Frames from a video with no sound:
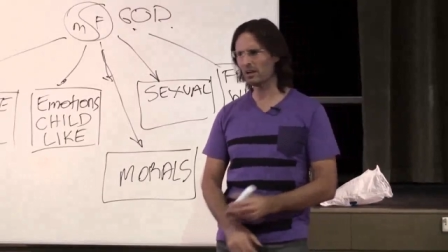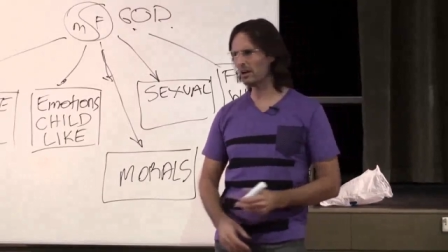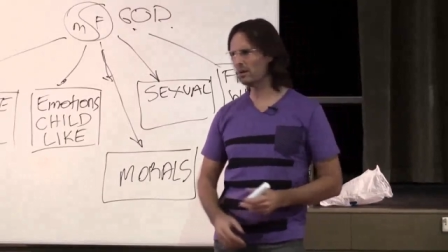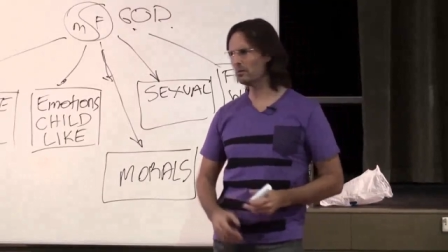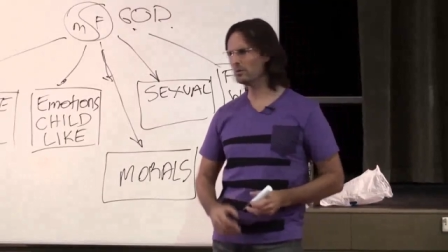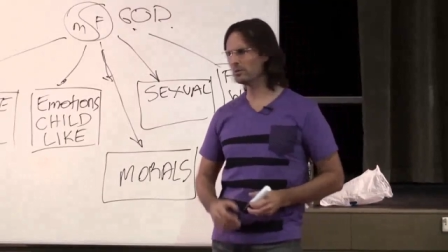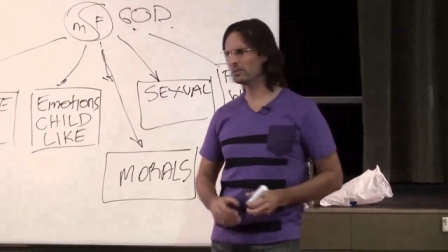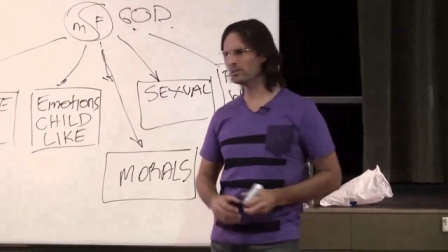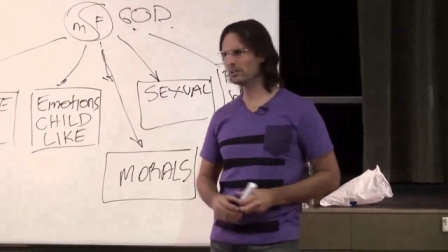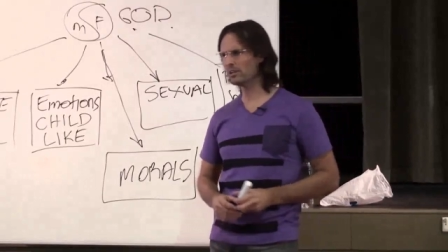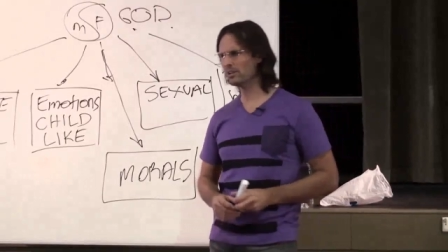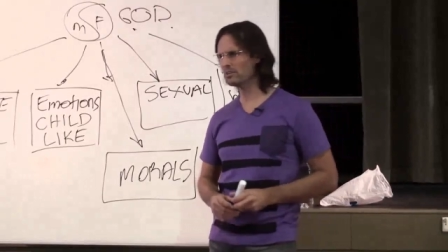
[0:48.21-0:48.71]
I
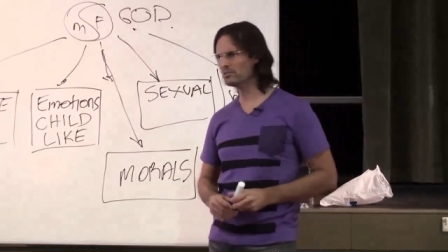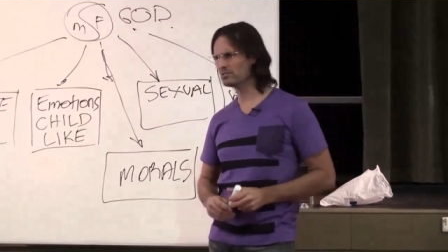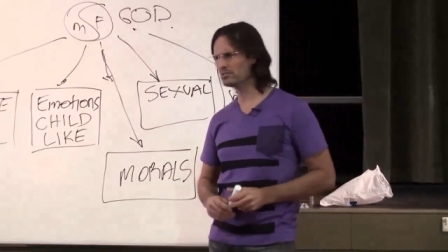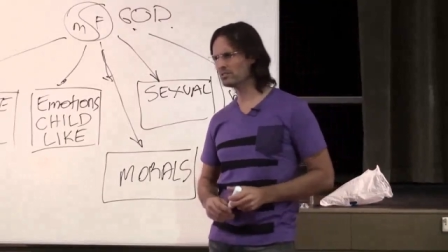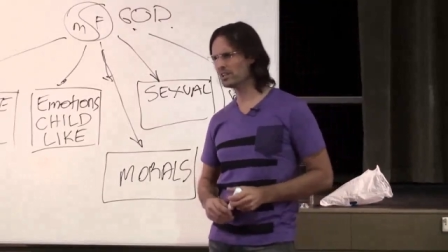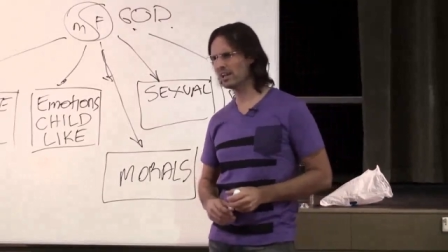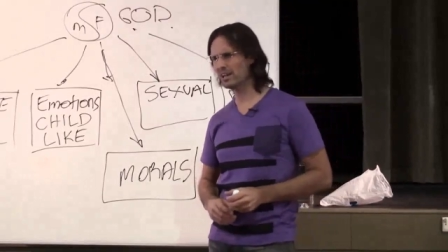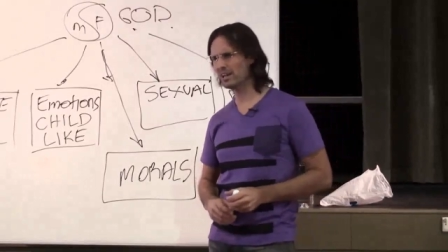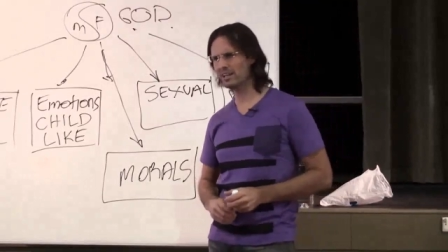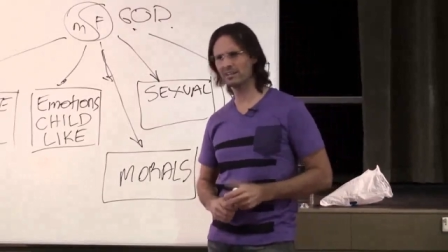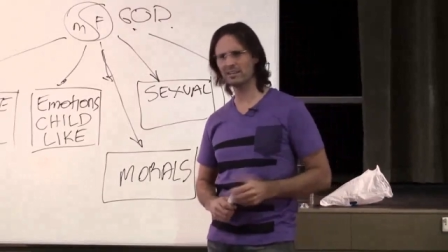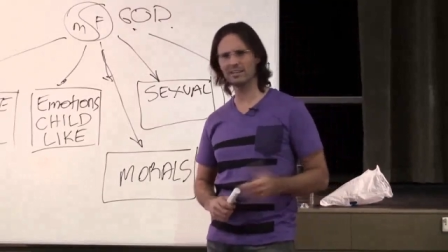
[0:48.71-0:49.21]
want to go
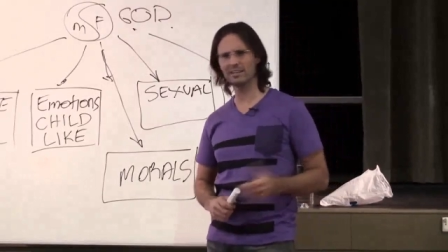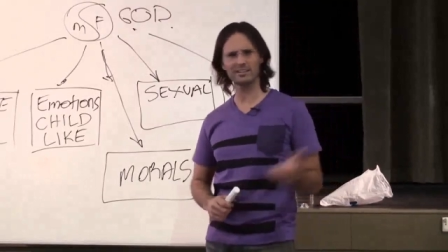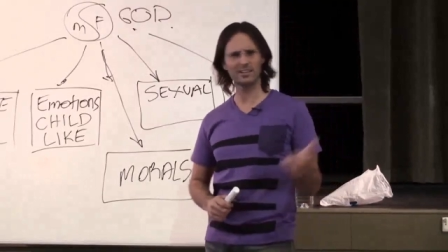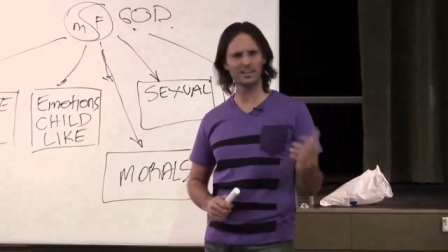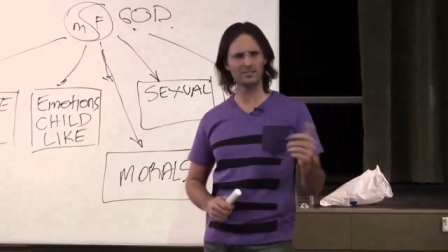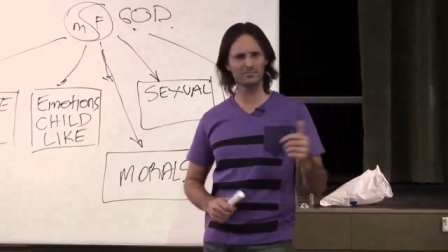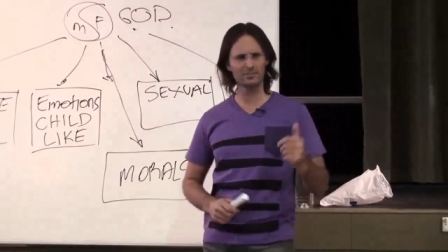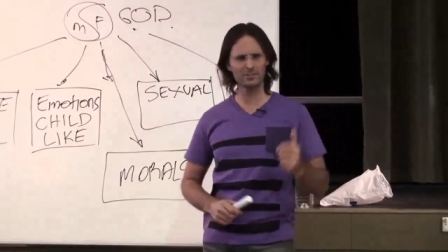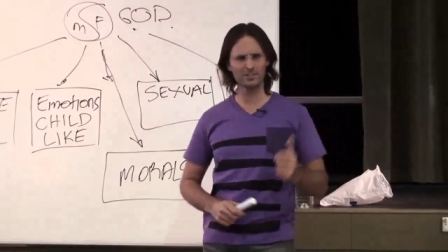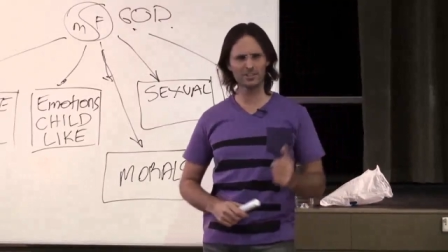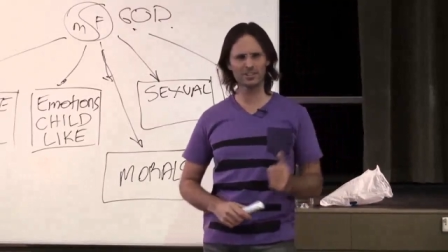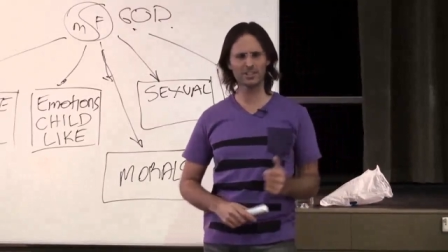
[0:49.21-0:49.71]
sailing, I'd
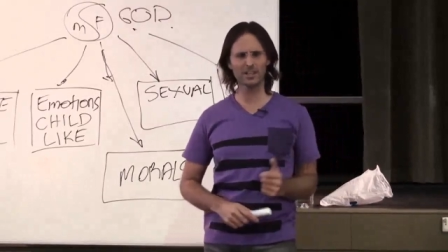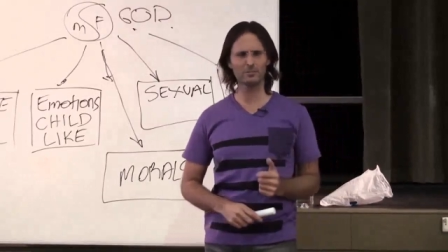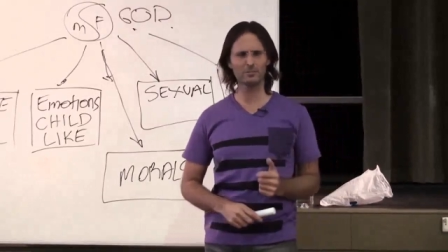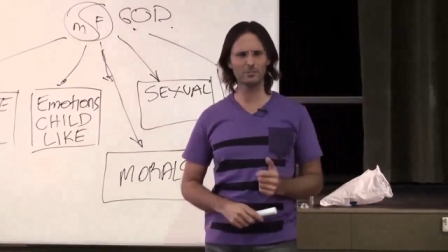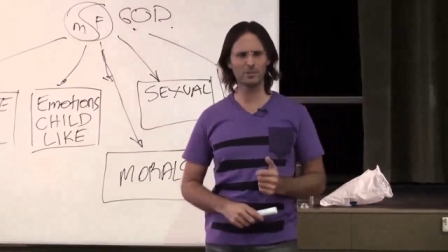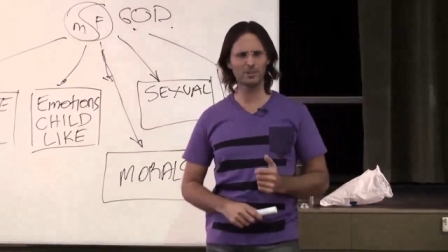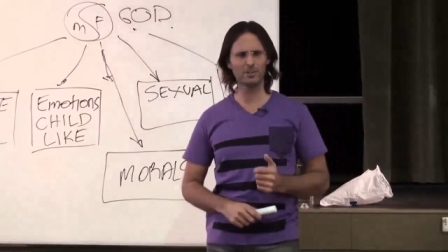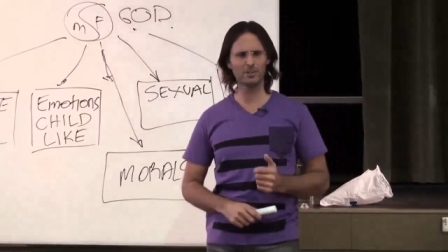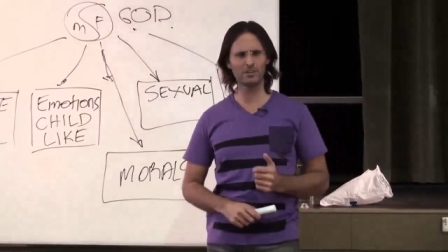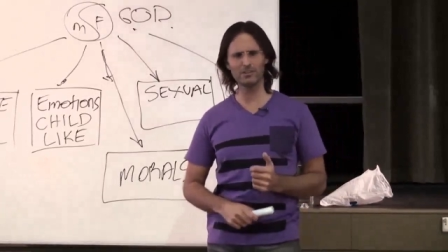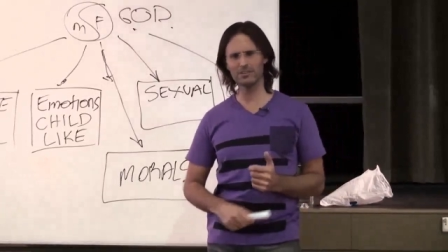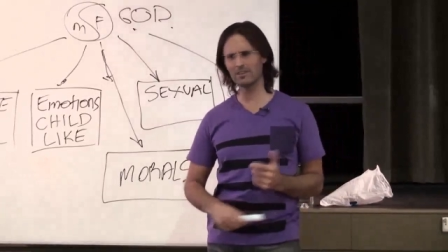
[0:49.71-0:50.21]
love her to come
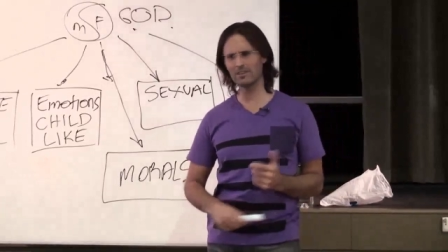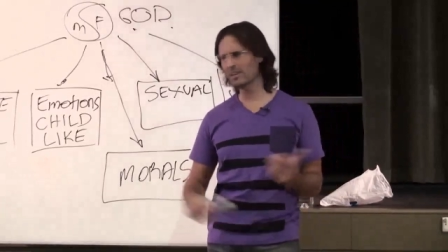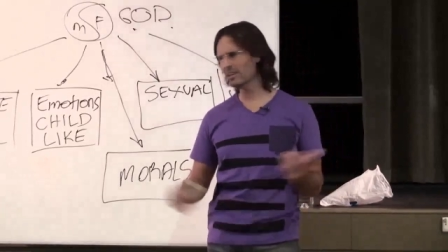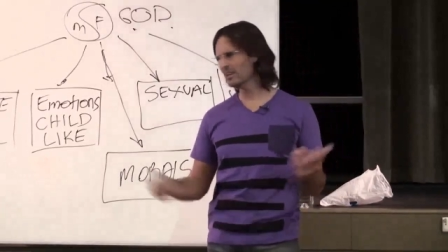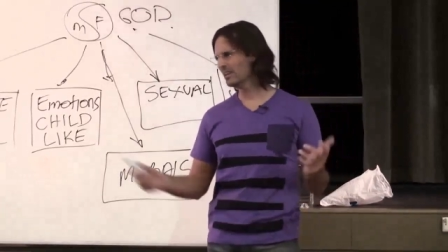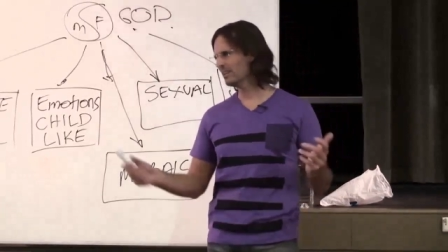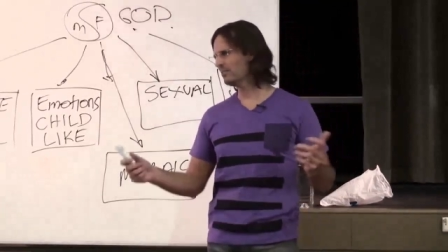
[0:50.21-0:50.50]
along,